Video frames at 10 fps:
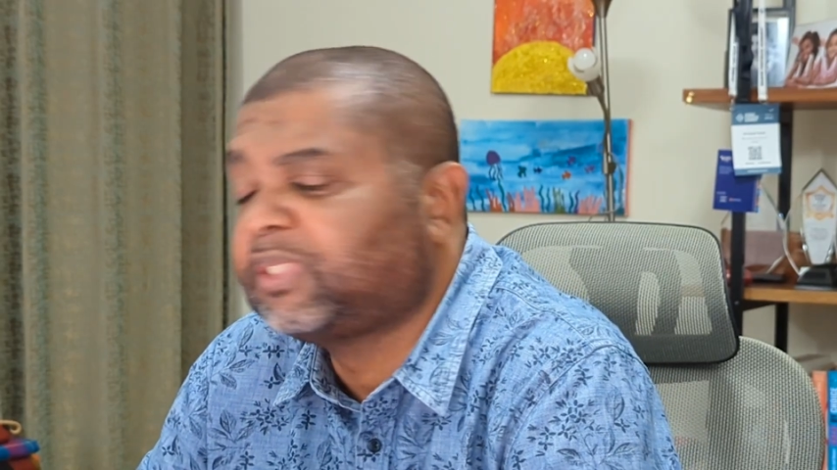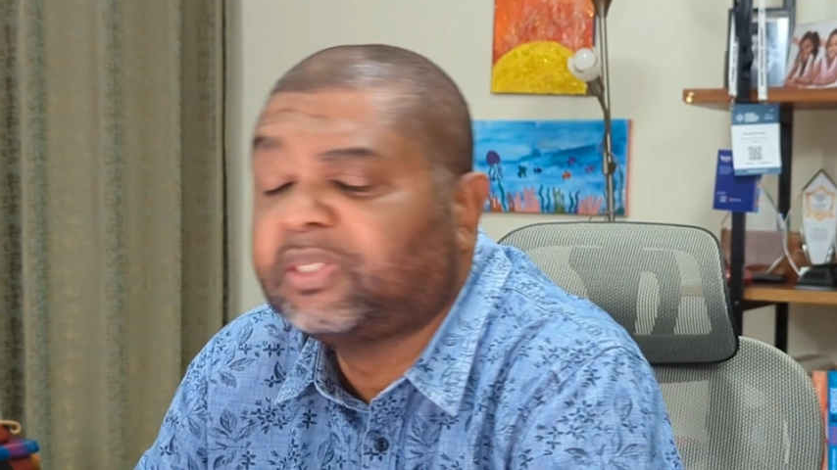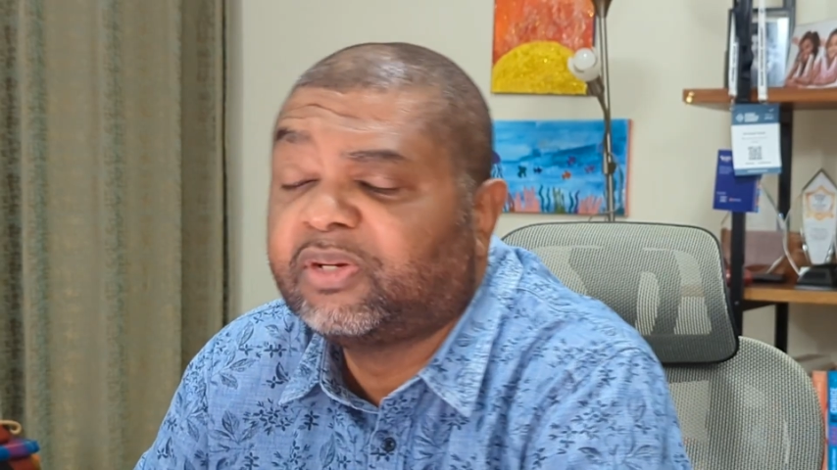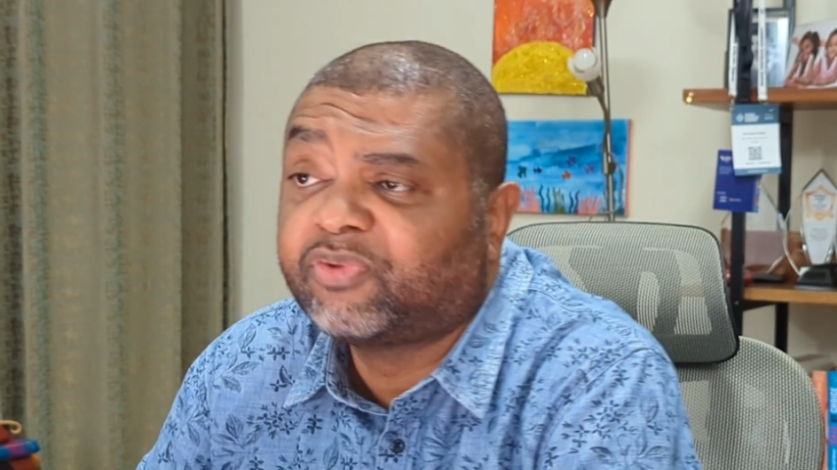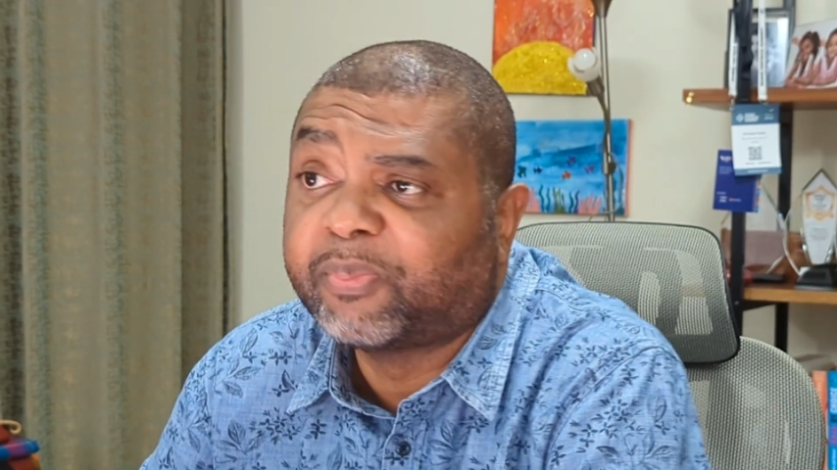
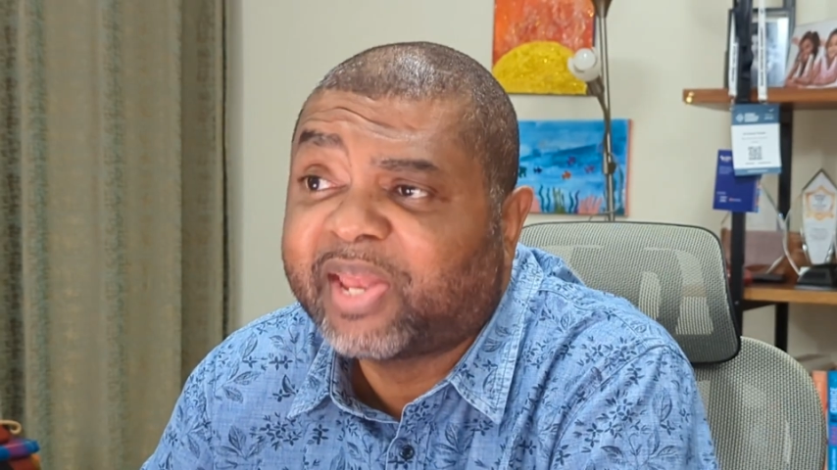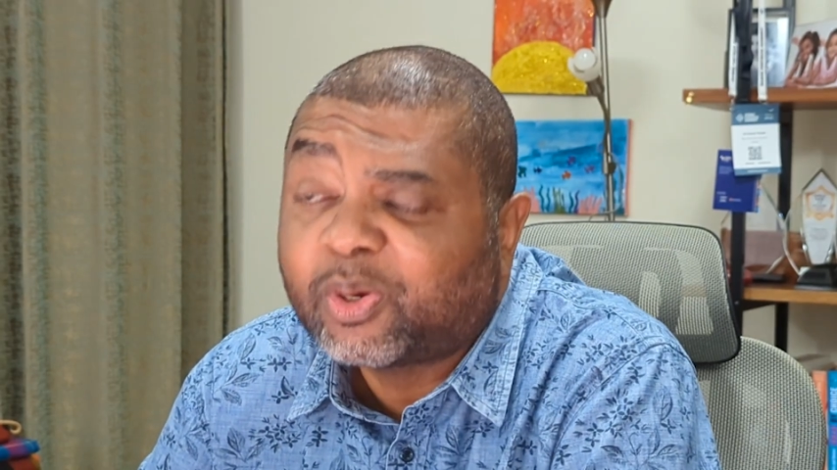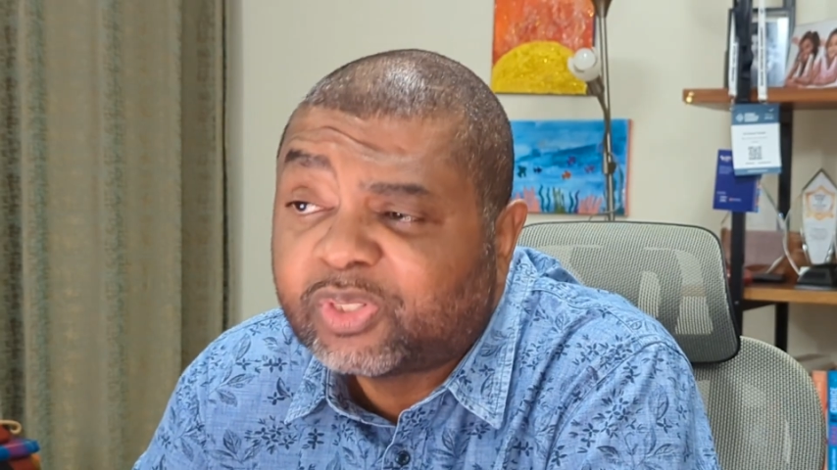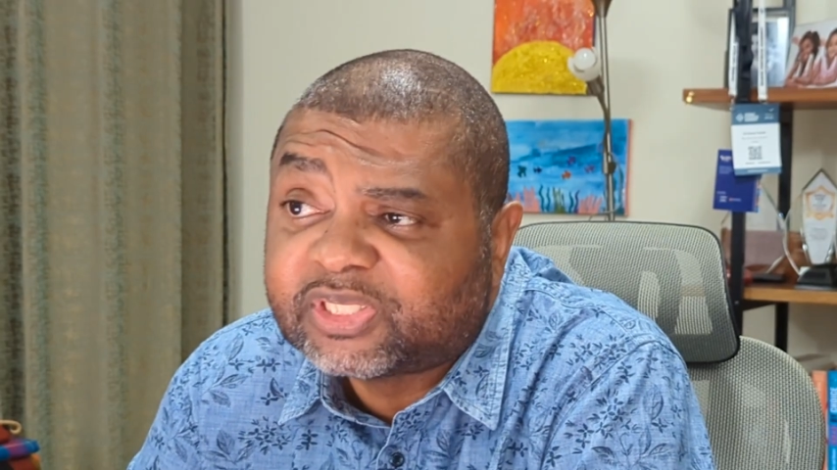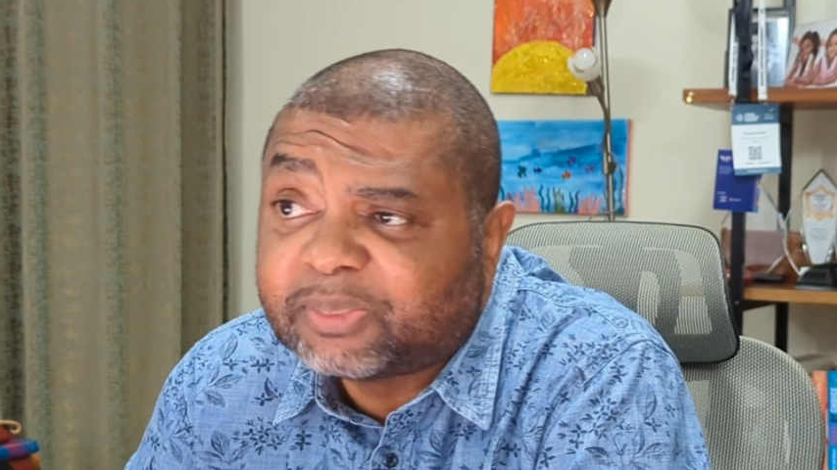from
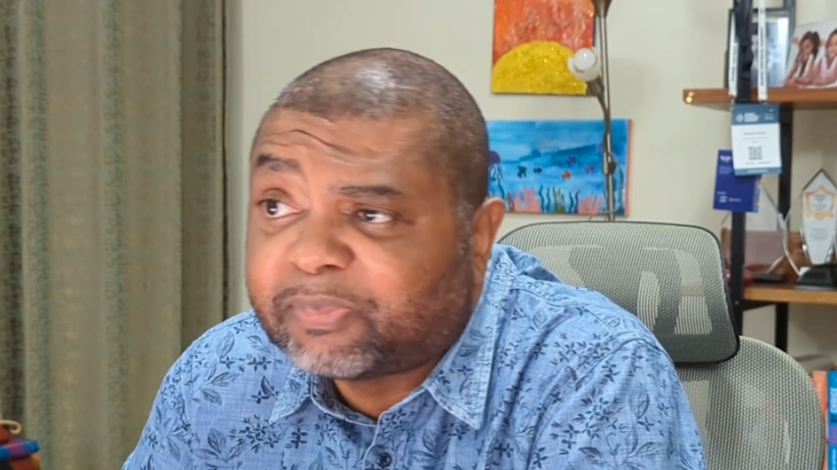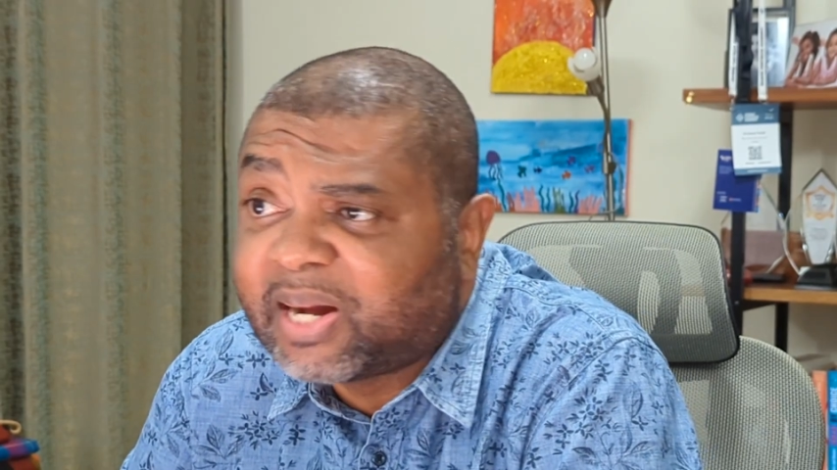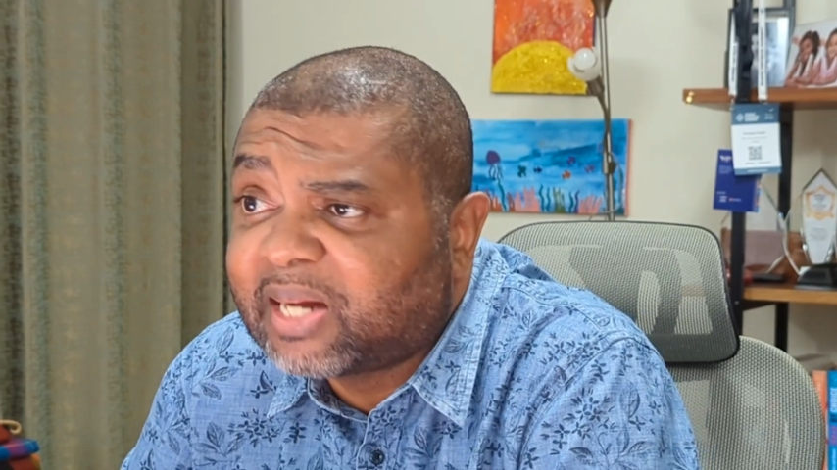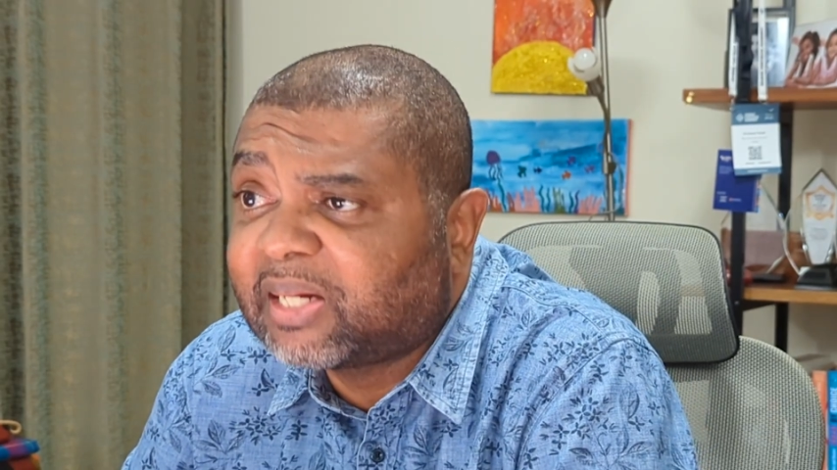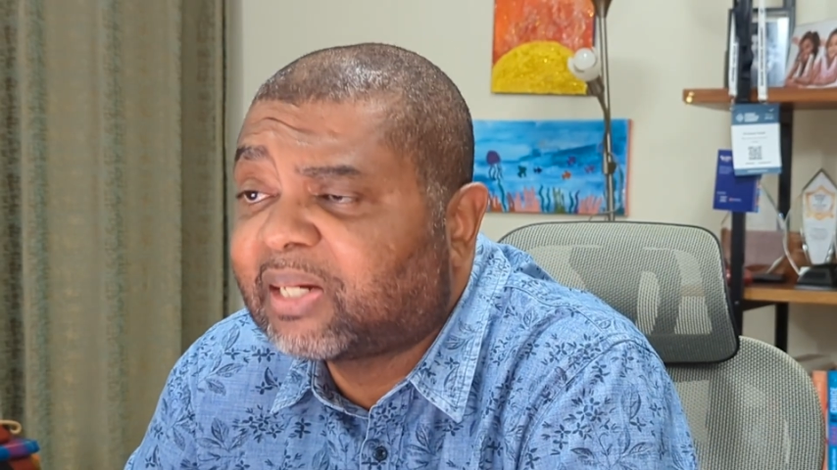Equity
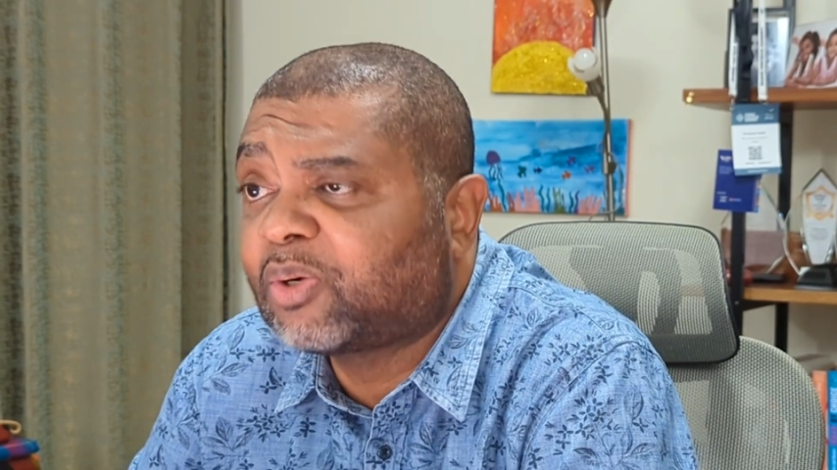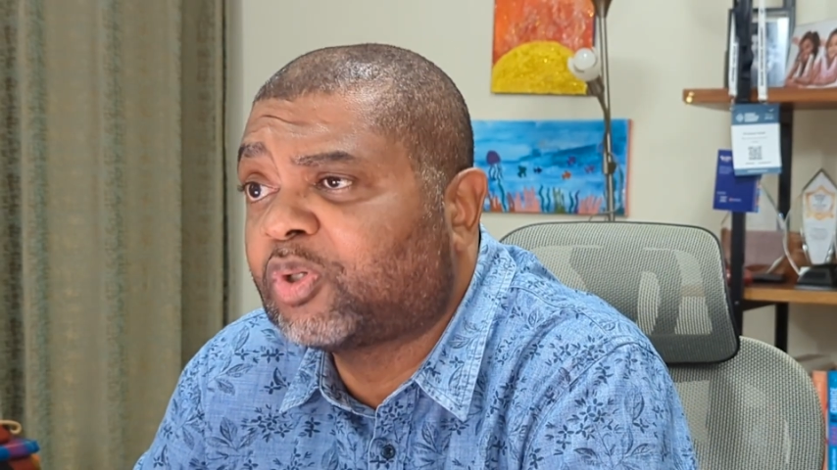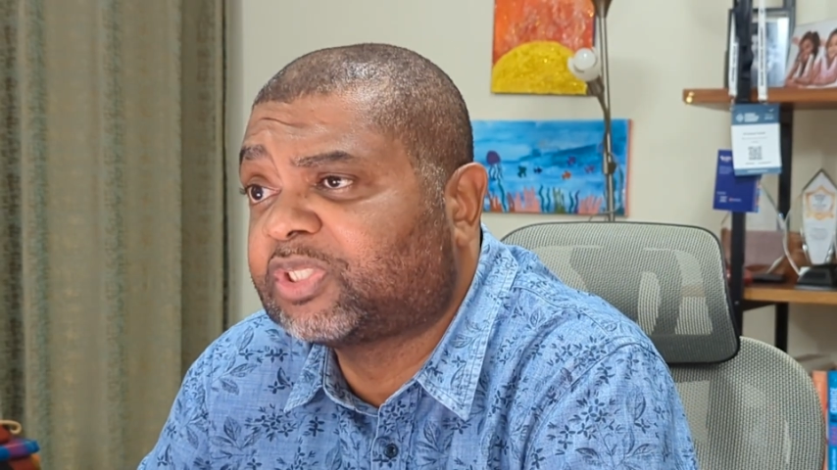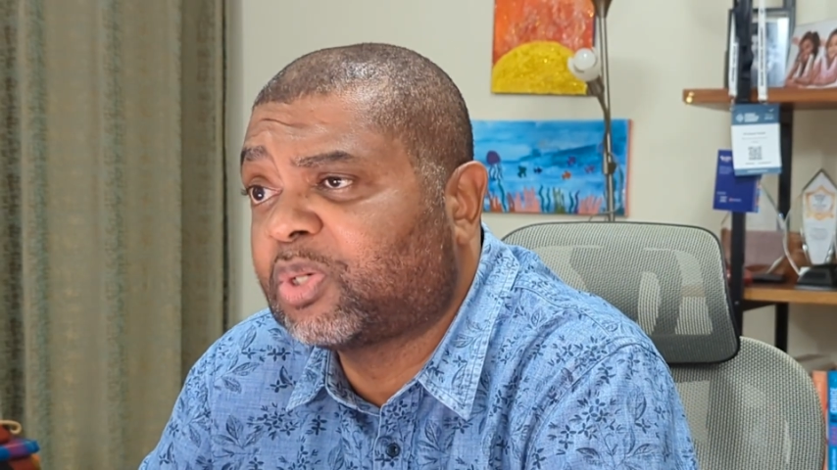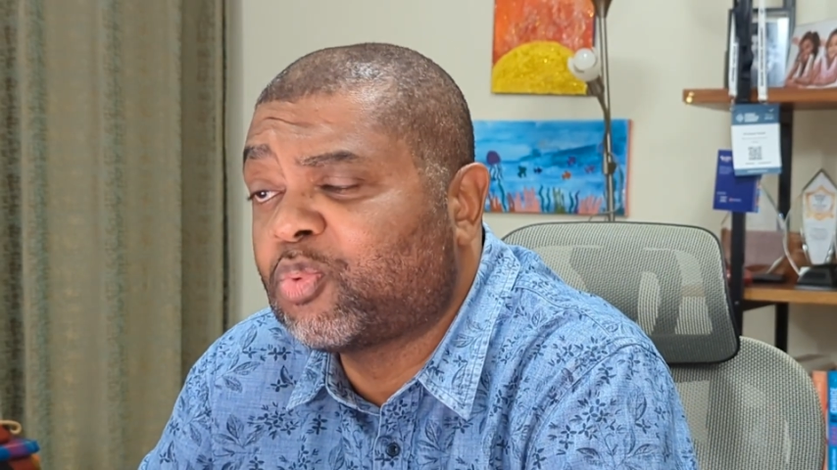Bank,
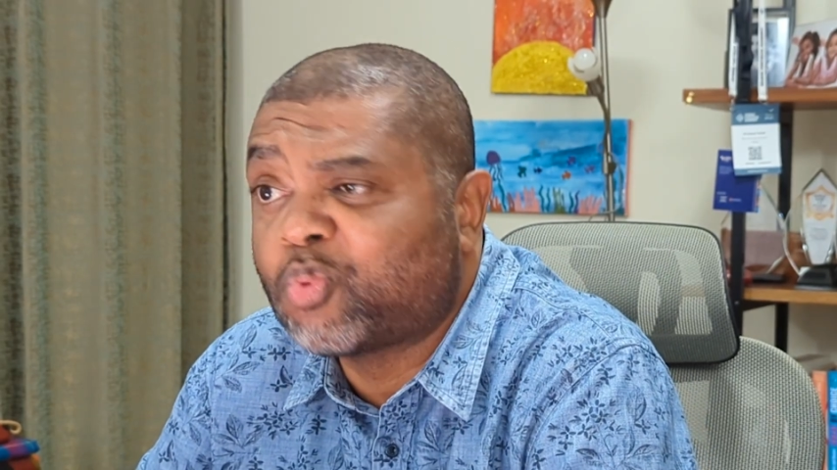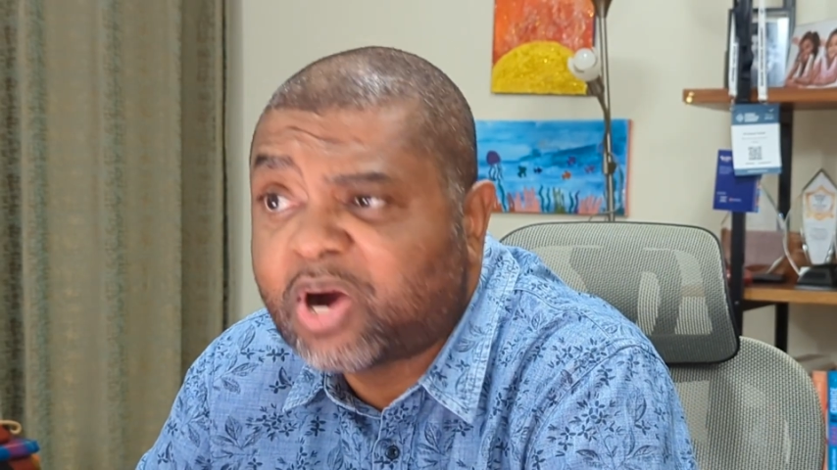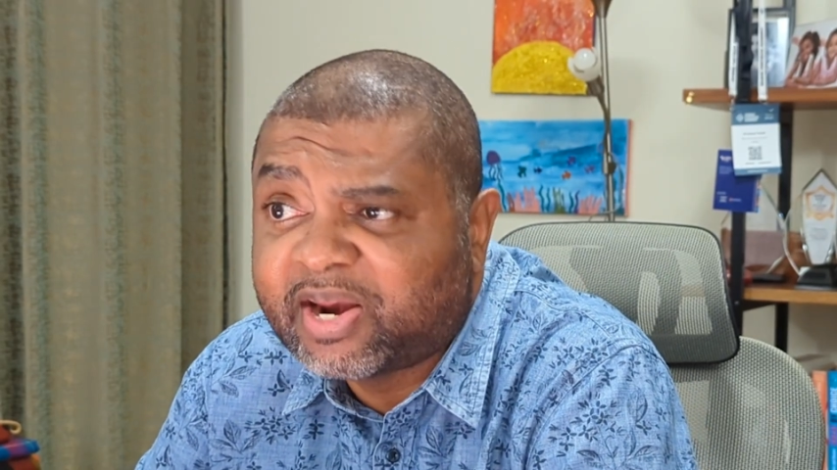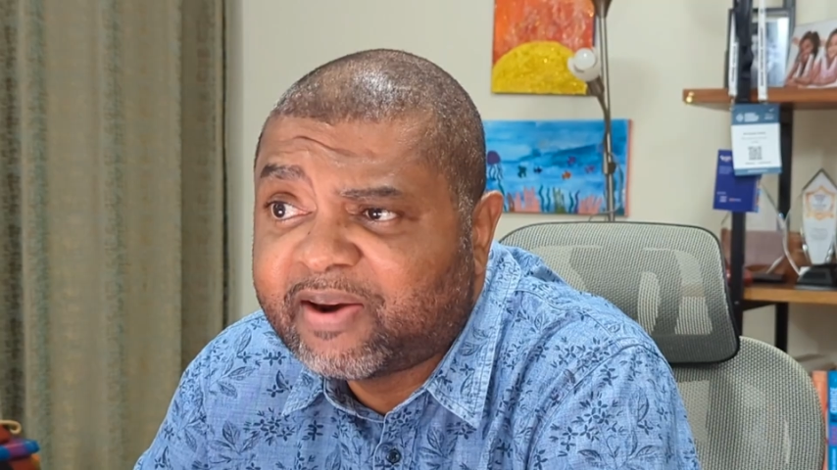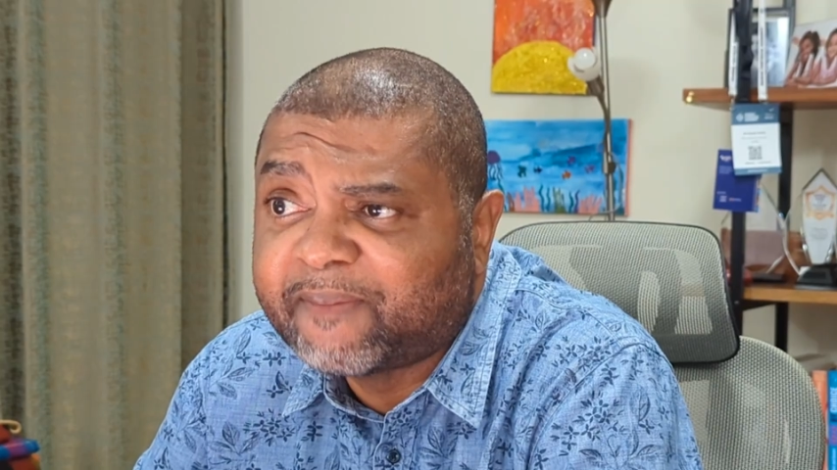Q1,